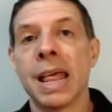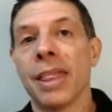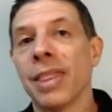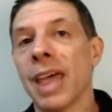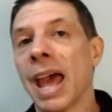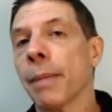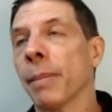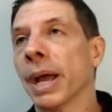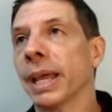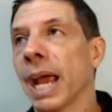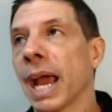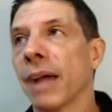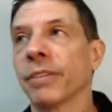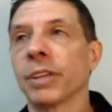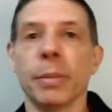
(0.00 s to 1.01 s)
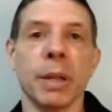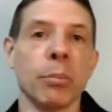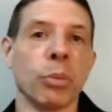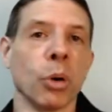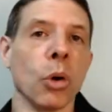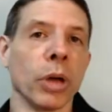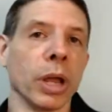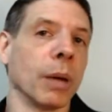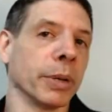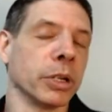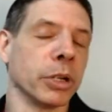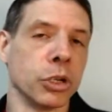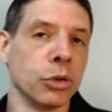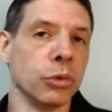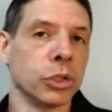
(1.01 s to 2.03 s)
That might have to be broken up into
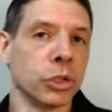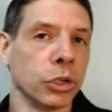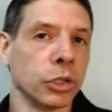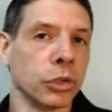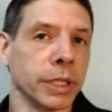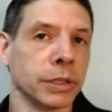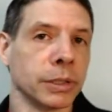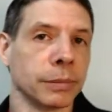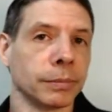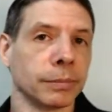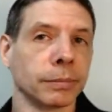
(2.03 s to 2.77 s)
two surgeries.